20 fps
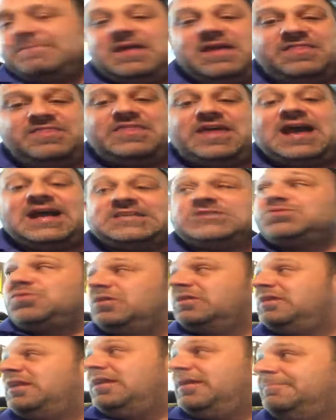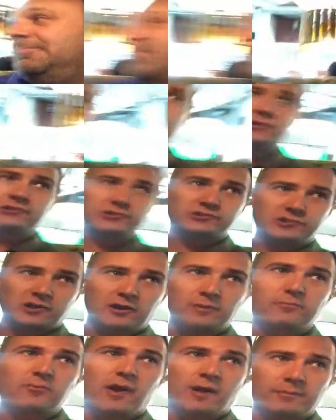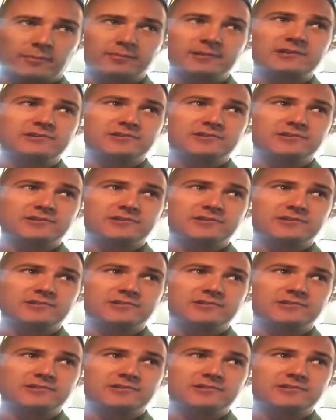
and that's a huge concern. Probably